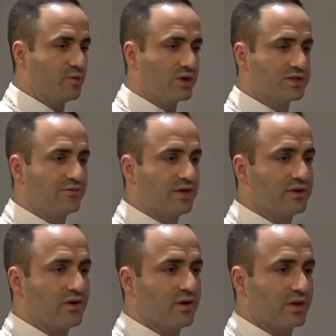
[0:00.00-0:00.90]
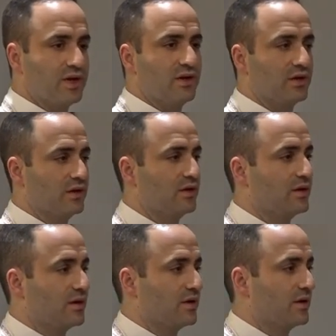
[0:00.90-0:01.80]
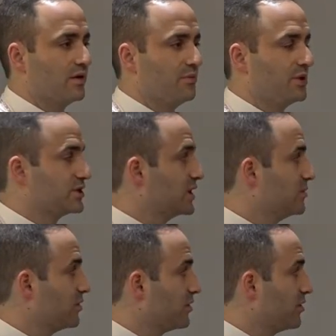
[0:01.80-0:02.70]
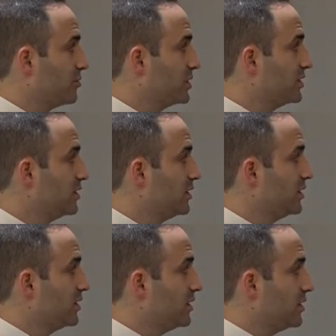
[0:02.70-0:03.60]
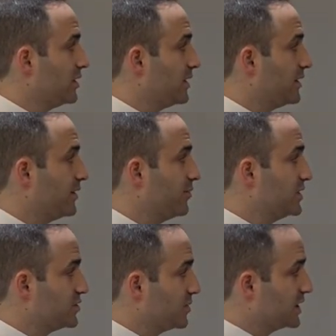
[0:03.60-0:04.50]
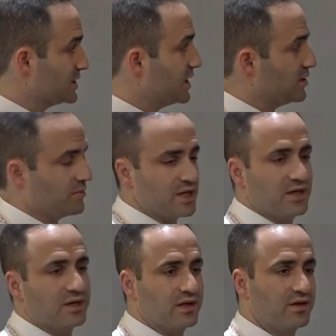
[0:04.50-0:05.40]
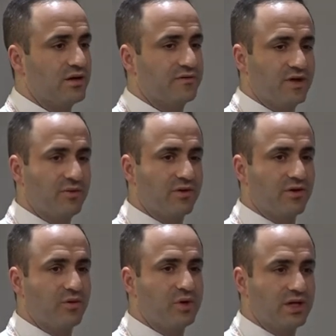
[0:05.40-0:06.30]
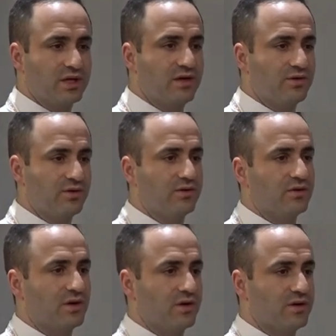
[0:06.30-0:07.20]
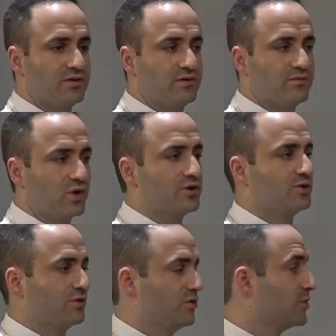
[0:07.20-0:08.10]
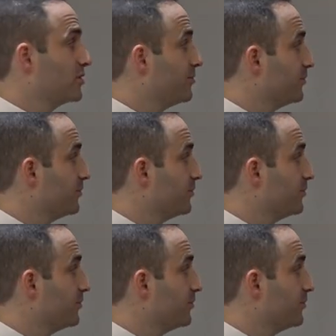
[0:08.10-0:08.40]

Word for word: be parts of it that aren't getting uh, much chemotherapy. Um, and so because of that, you might not get enough chemotherapy to kill a uh, larger tumor.